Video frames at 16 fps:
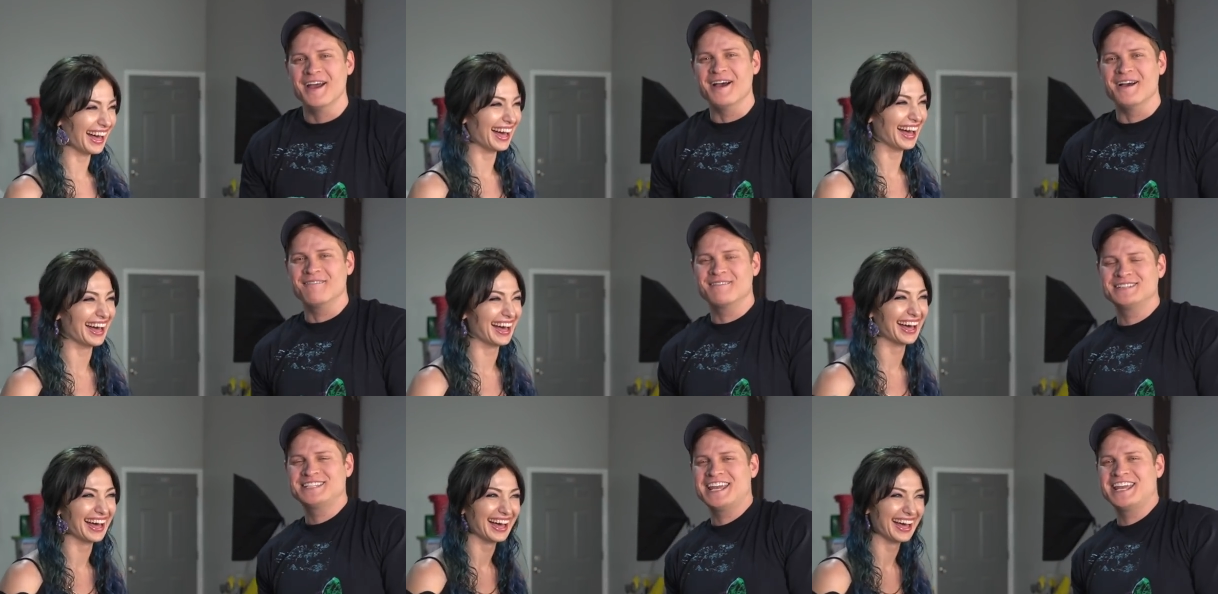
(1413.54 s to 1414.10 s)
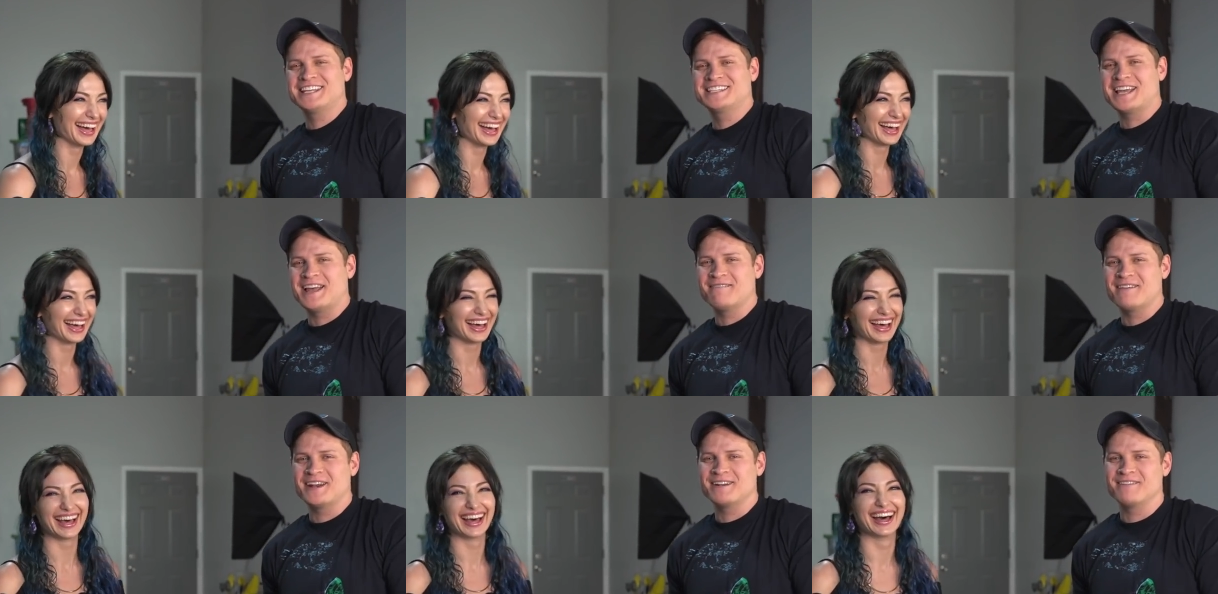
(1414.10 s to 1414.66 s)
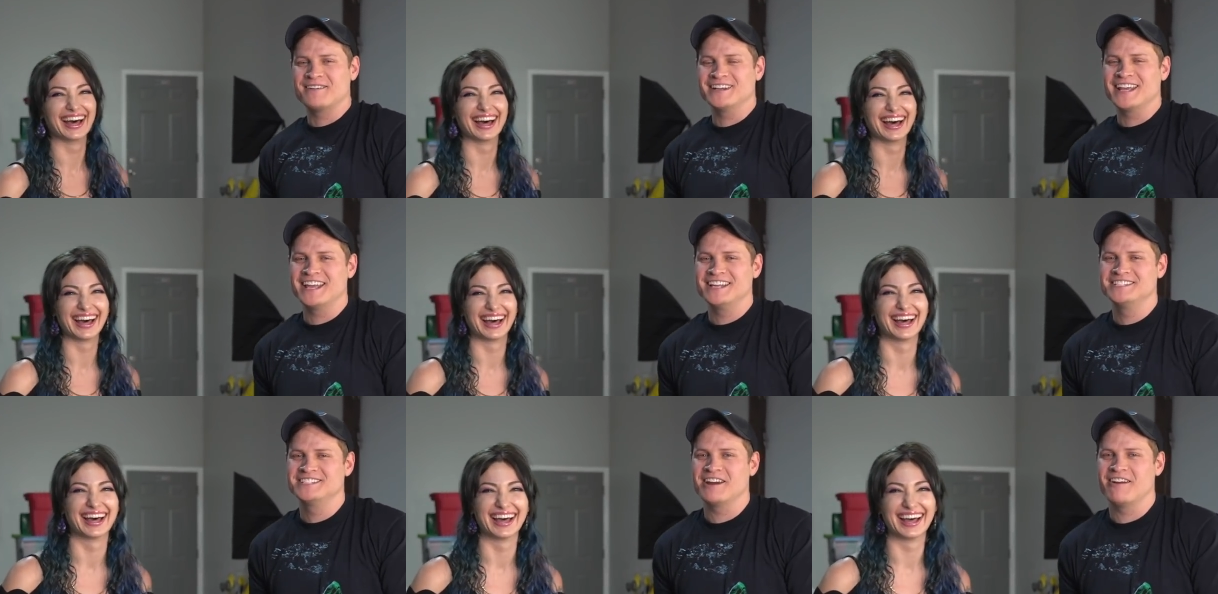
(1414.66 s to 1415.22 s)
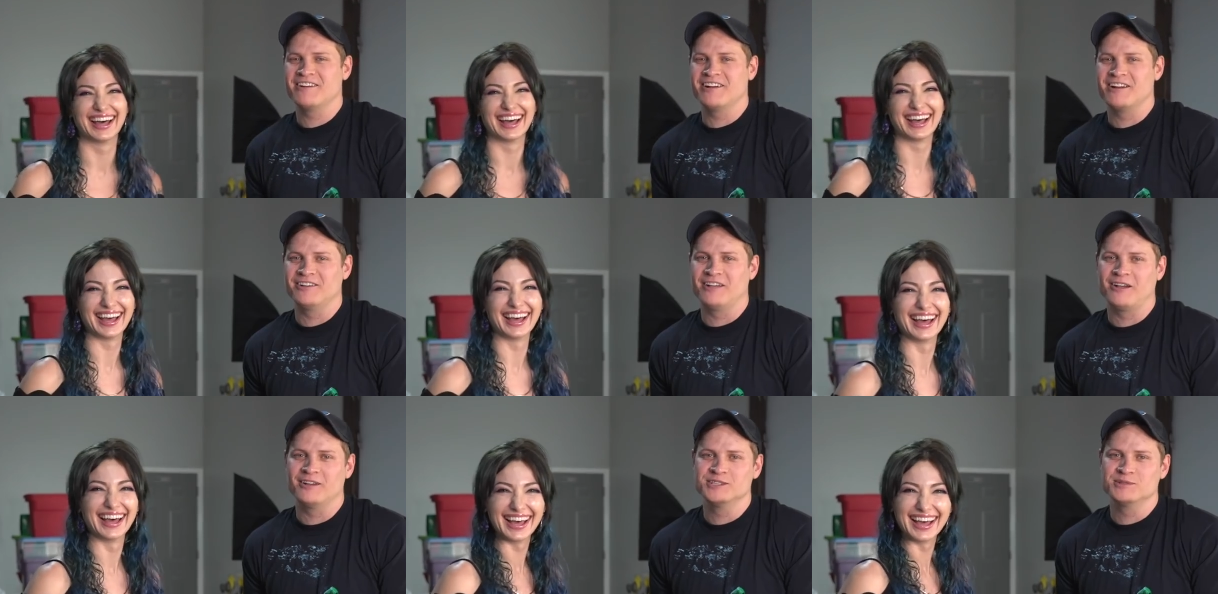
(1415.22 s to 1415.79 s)
Speaker 1: uh, we're taking time out of our day and sharing
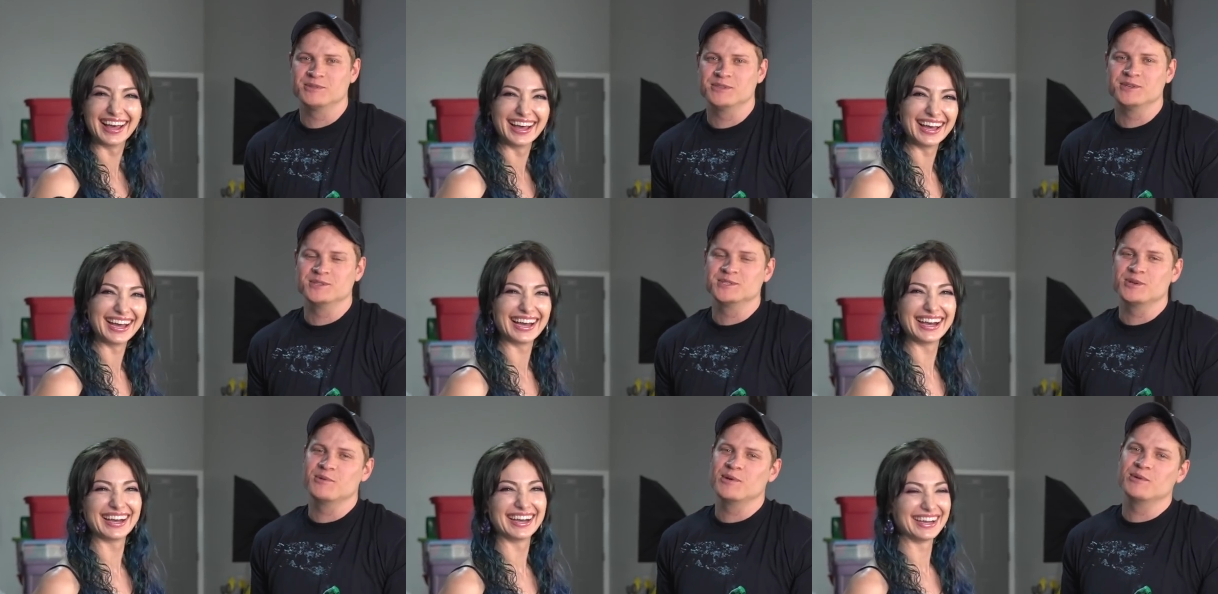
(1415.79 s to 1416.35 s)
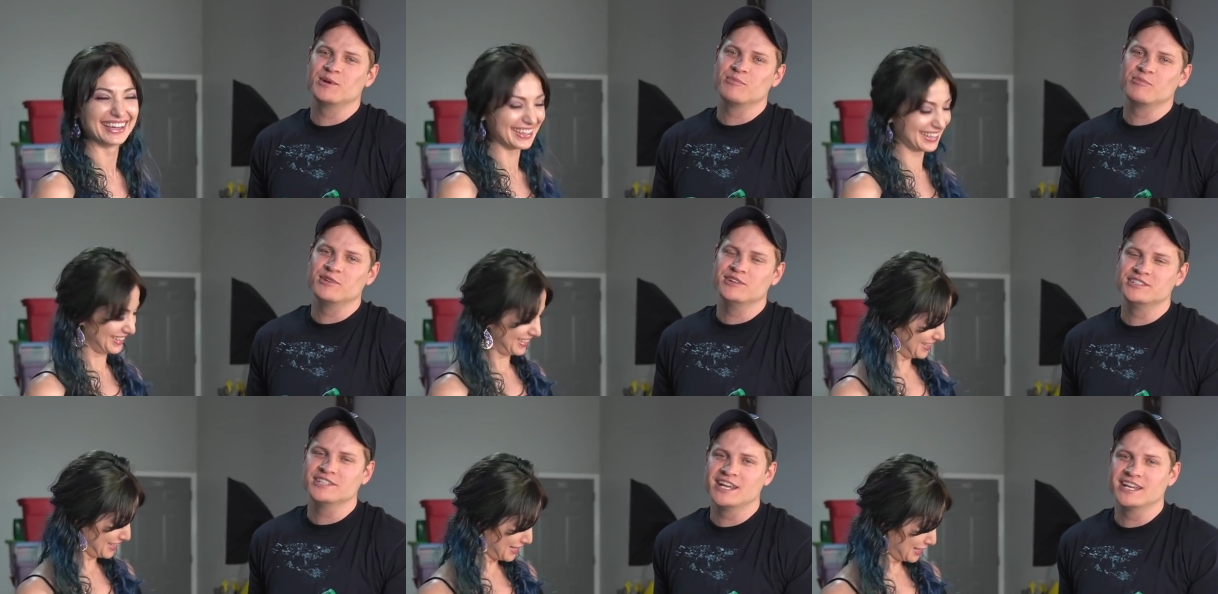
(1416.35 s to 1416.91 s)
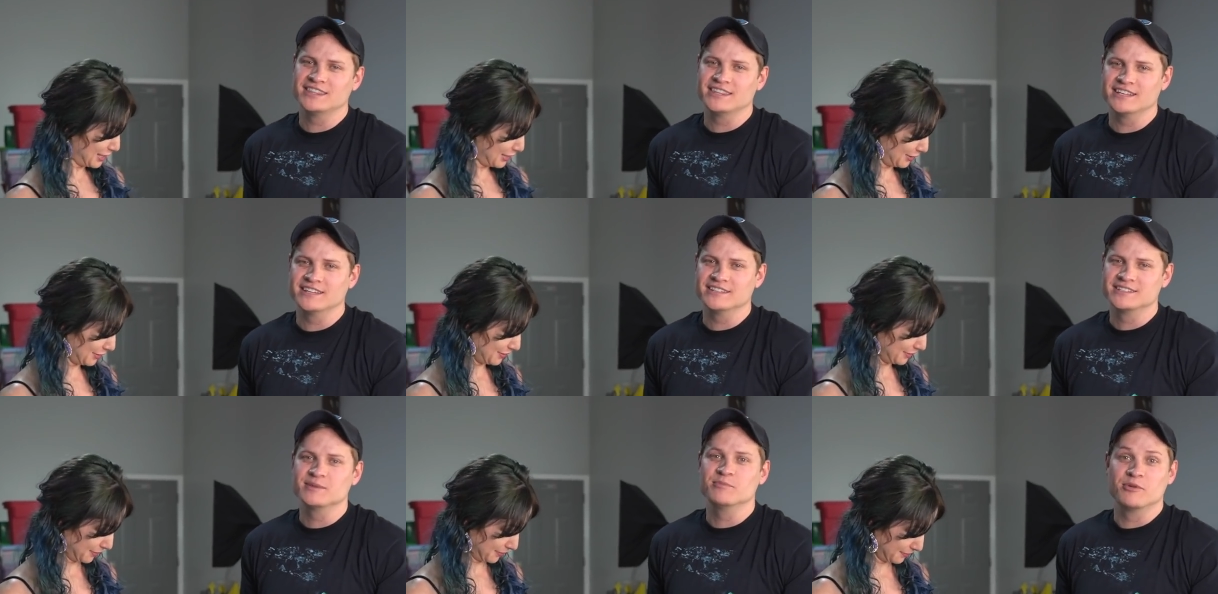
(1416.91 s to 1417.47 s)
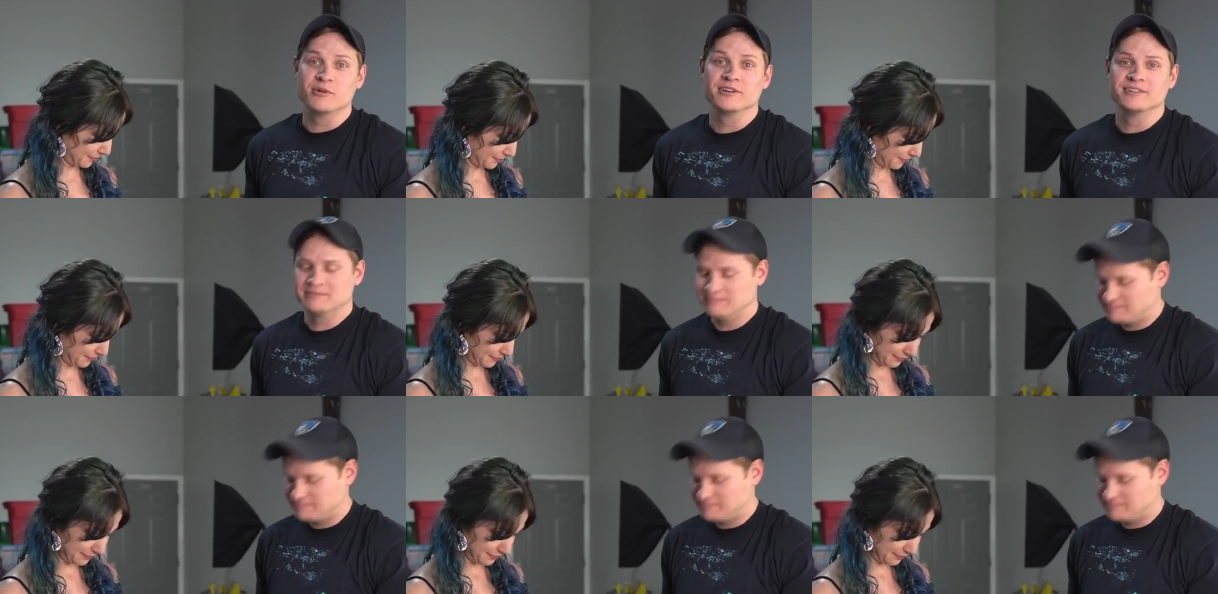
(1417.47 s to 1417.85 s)
our knowledge with you, so we would appreciate the support.